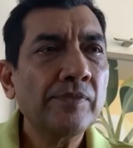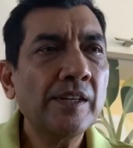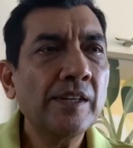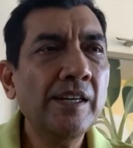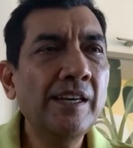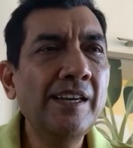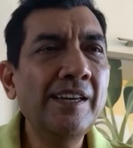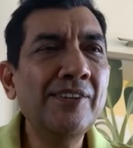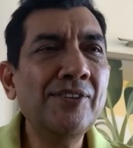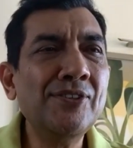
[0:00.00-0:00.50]

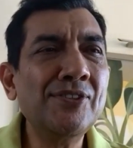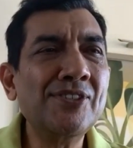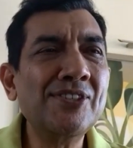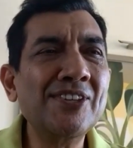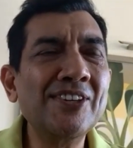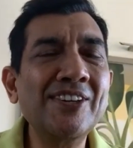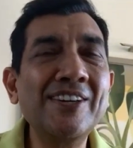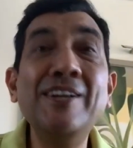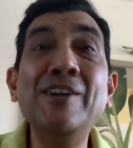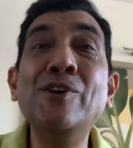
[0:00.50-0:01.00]
is
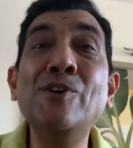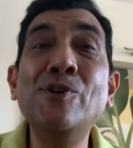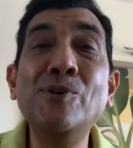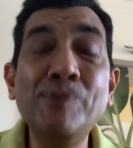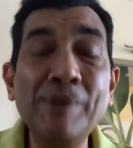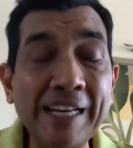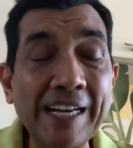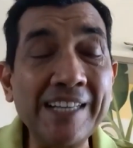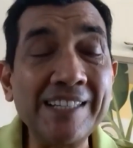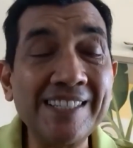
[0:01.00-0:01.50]
uh, low.
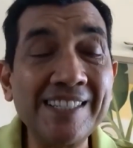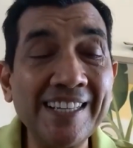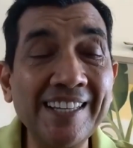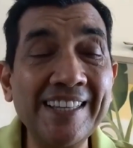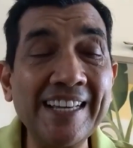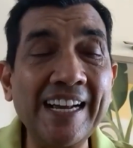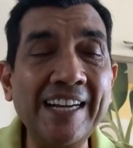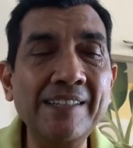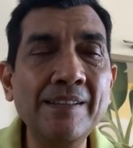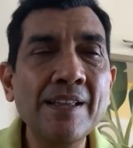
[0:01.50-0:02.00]
When I say
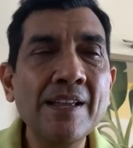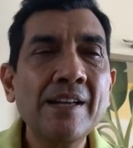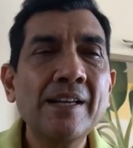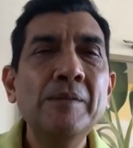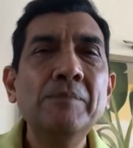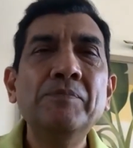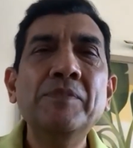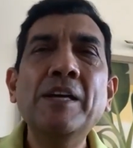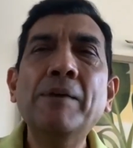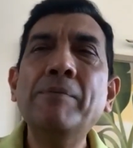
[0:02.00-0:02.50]
that,
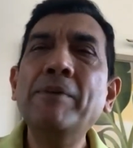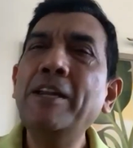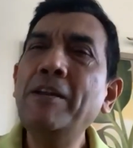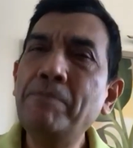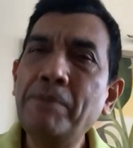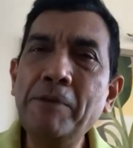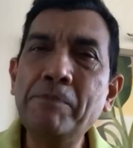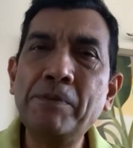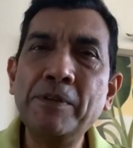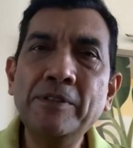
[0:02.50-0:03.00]
there are many
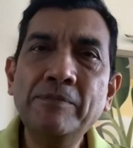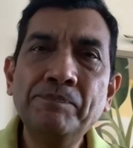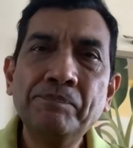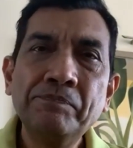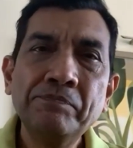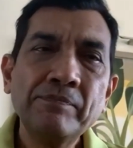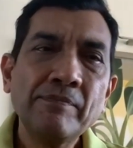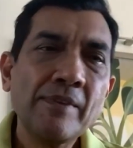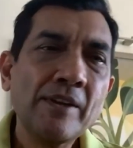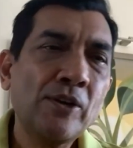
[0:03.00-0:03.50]
people
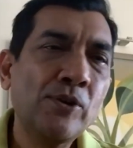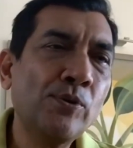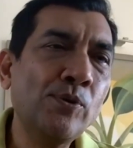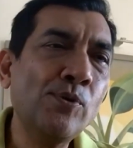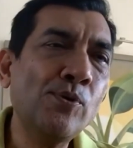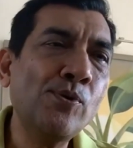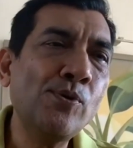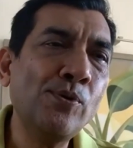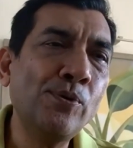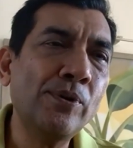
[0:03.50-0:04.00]

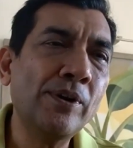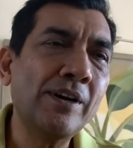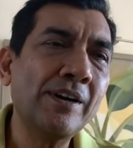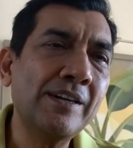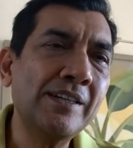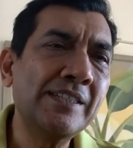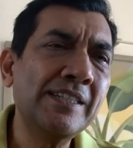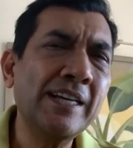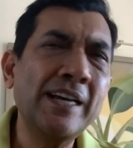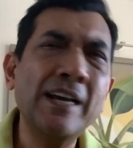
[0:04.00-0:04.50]
who
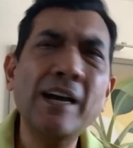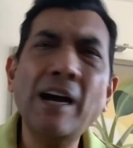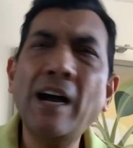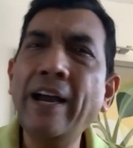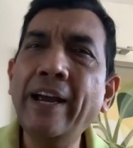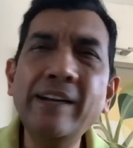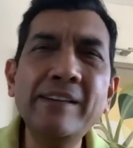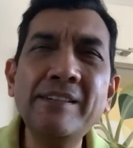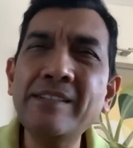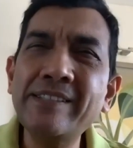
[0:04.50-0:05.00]
uh, say,
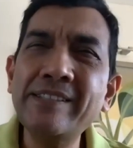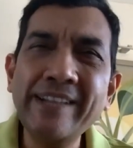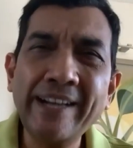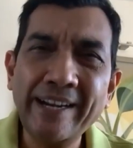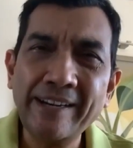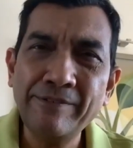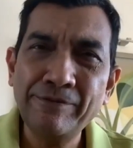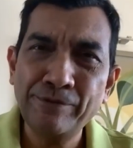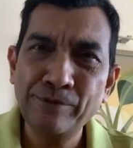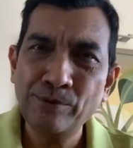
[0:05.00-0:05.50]
I
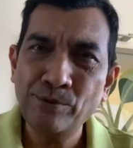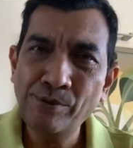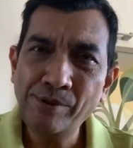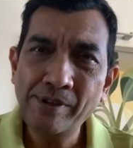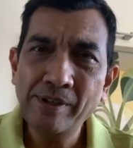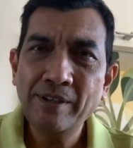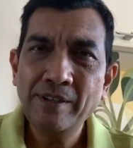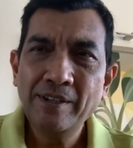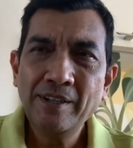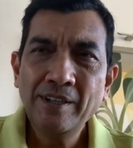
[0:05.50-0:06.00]
understand food.
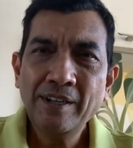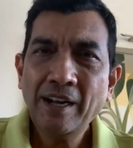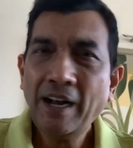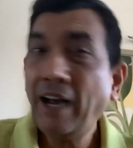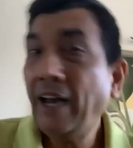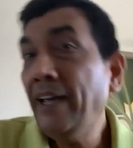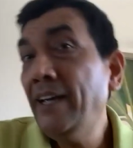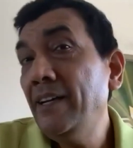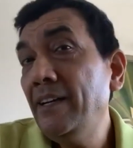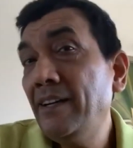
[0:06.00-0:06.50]

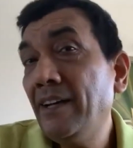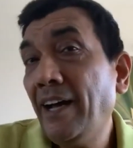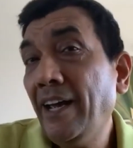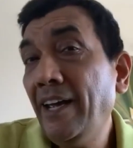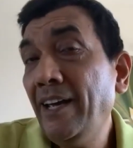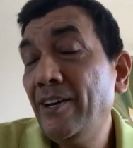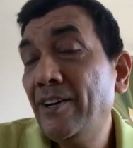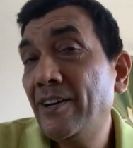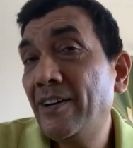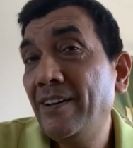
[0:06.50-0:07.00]
I,
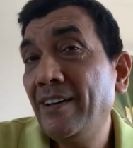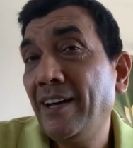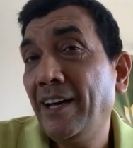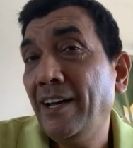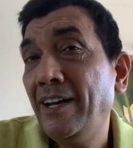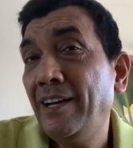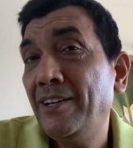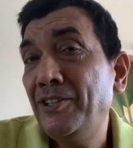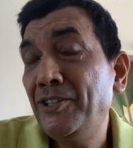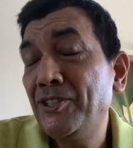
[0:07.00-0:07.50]
I, I
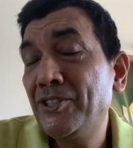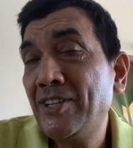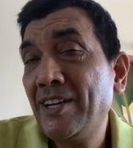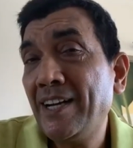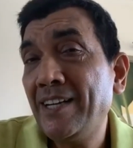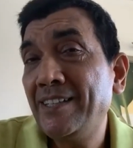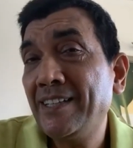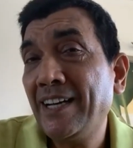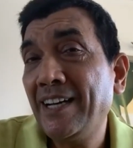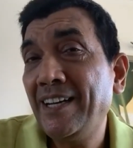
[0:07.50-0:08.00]

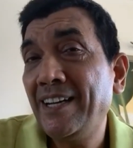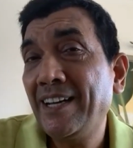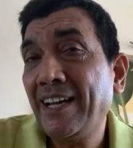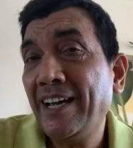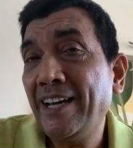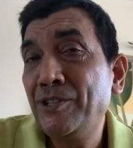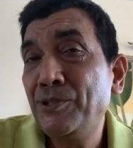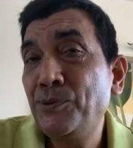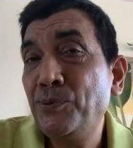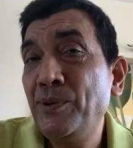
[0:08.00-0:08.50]
understand I
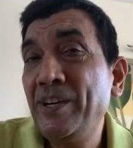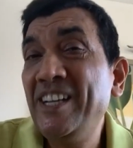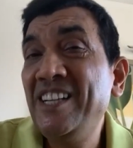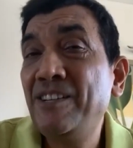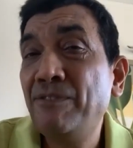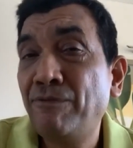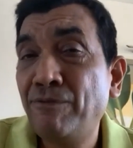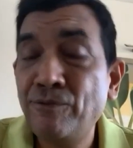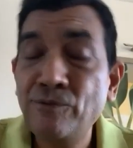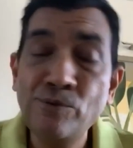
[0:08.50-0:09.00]
like to
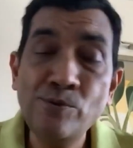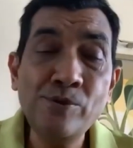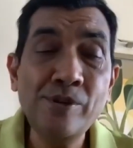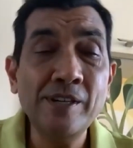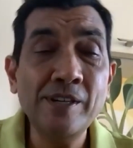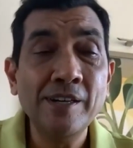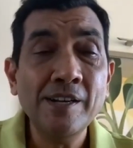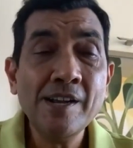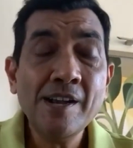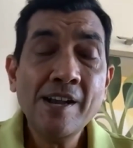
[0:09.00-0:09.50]
eat
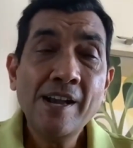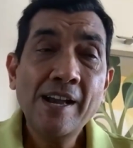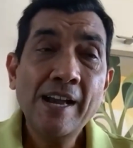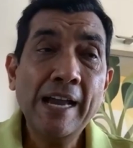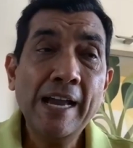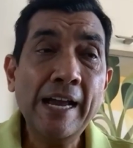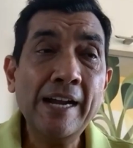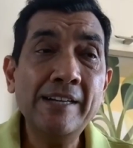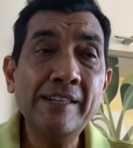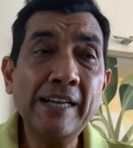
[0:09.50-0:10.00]
food.
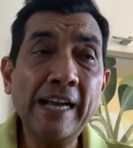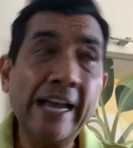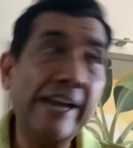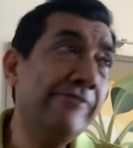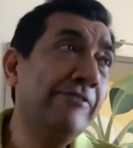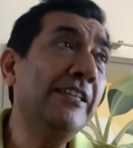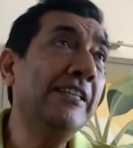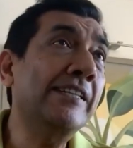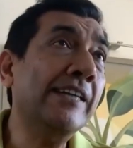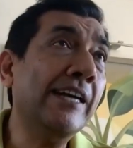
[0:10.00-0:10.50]
And
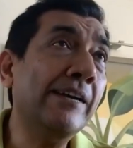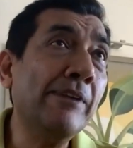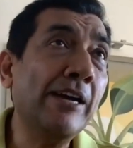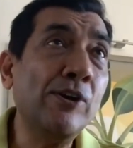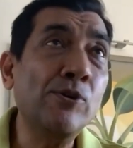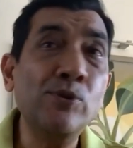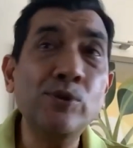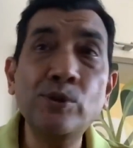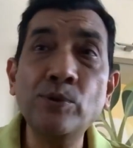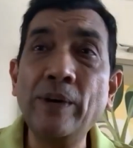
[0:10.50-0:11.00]
every food time I
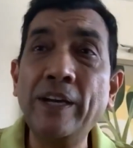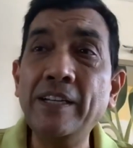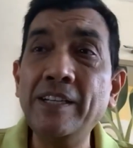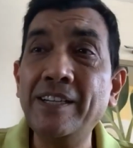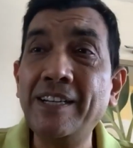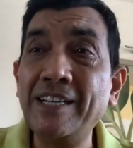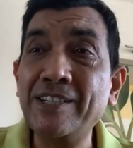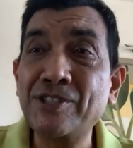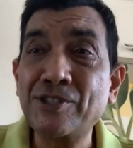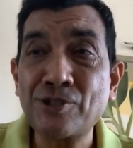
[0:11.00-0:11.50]
go to any
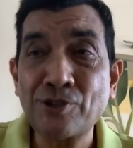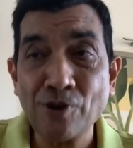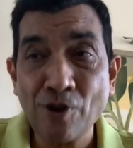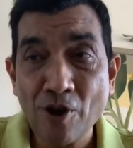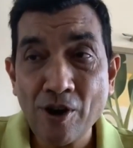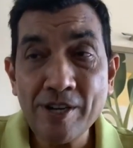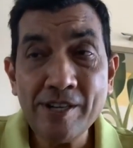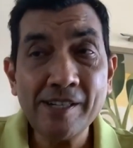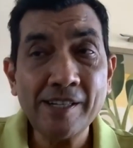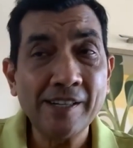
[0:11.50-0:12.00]

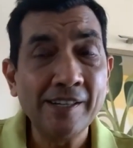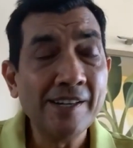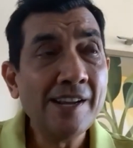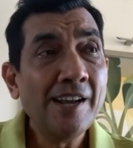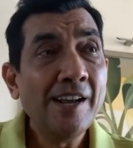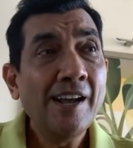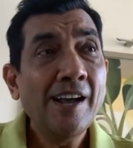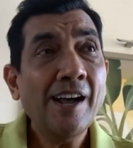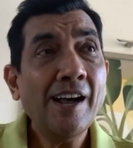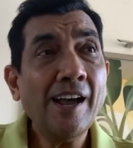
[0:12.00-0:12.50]
restaurant,
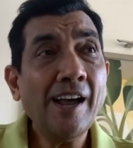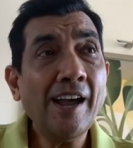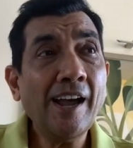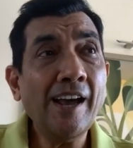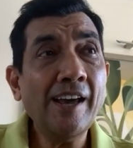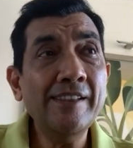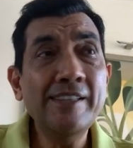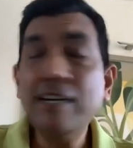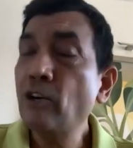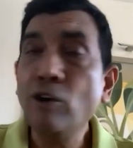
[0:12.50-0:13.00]
uh.
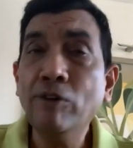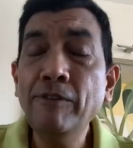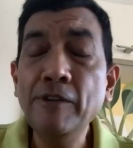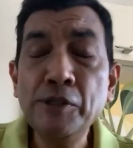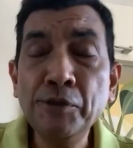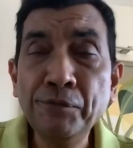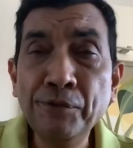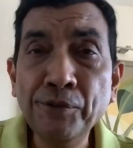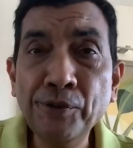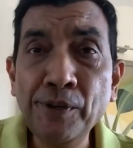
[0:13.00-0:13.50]
they're
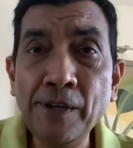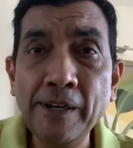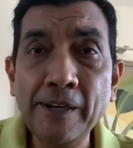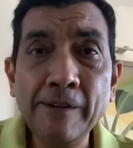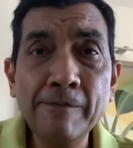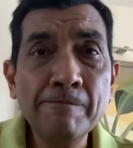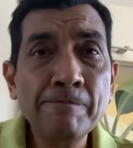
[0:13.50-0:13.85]
always full.